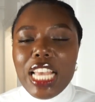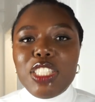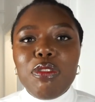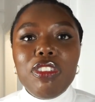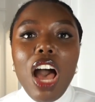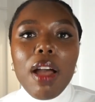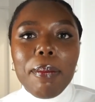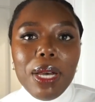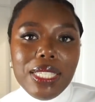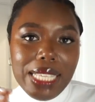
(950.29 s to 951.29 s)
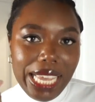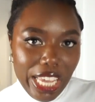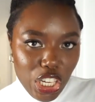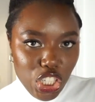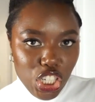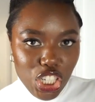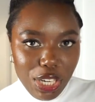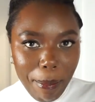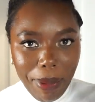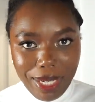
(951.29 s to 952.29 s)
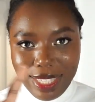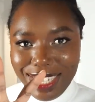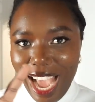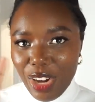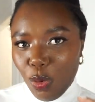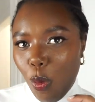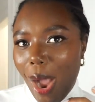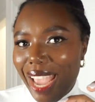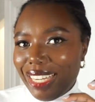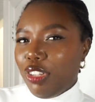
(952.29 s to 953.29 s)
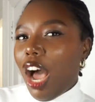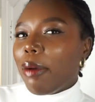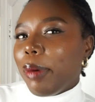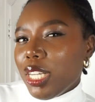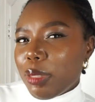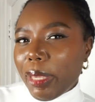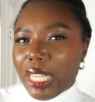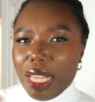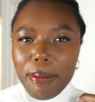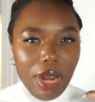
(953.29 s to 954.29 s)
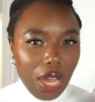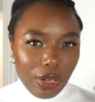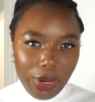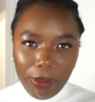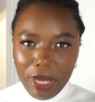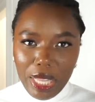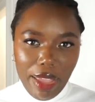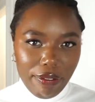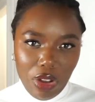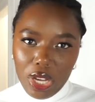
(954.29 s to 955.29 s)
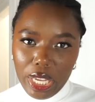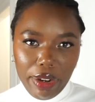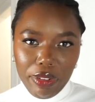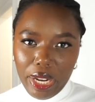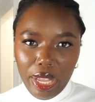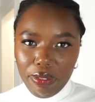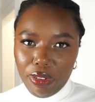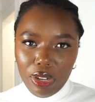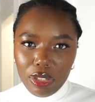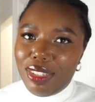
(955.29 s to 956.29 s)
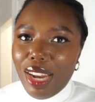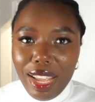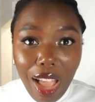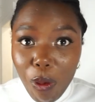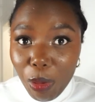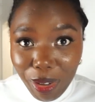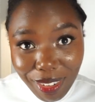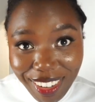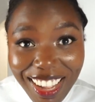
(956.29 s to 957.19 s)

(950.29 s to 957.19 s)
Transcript: It's Vlogmas-ish, but it's not quite Vlogmas because I'm not going to be like vlogging every day for, dude, I got work.